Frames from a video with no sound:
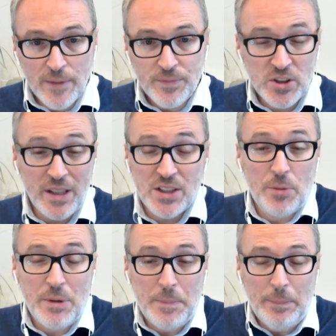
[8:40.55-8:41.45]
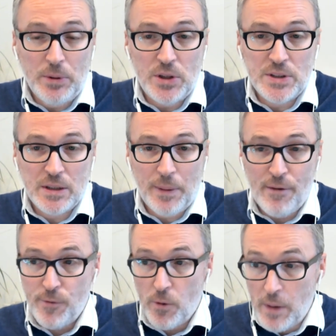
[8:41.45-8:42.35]
there's only so many people using the
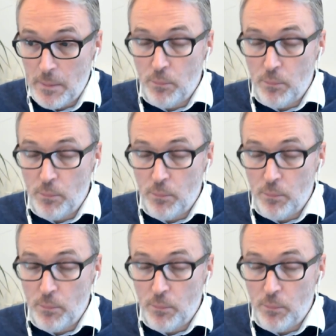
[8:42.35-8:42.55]
platform.